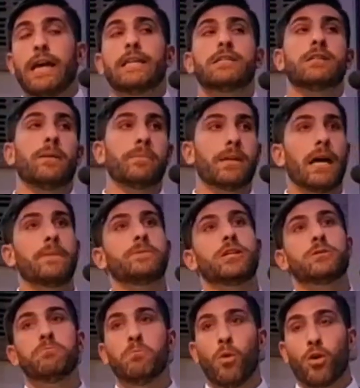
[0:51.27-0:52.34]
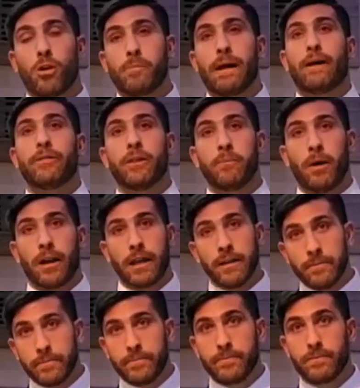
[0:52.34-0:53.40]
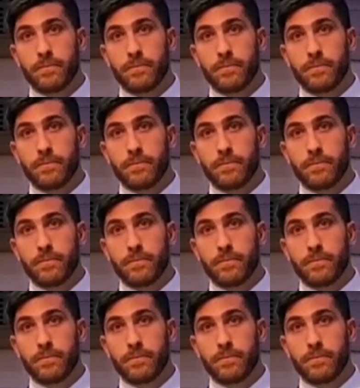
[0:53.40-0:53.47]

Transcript: it sometimes it's more about the money